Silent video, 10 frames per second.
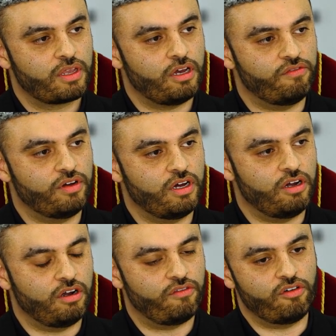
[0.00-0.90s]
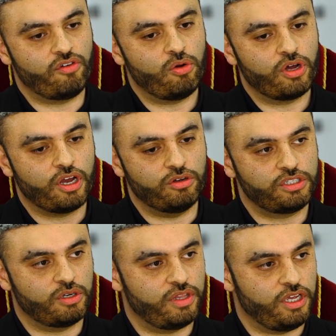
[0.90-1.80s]
of a roller
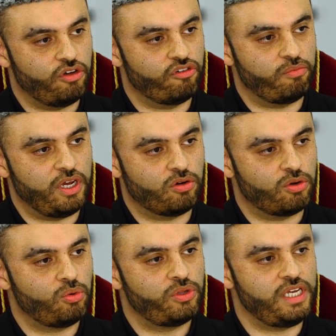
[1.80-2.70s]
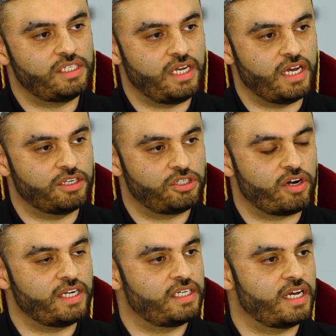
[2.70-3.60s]
coaster that you have been on all these years,
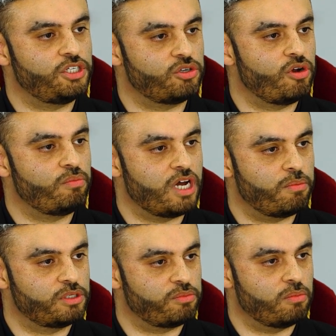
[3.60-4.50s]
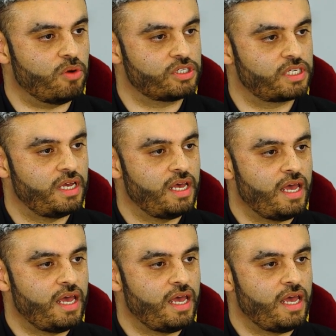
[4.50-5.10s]
trying to get your own purpose-built mosque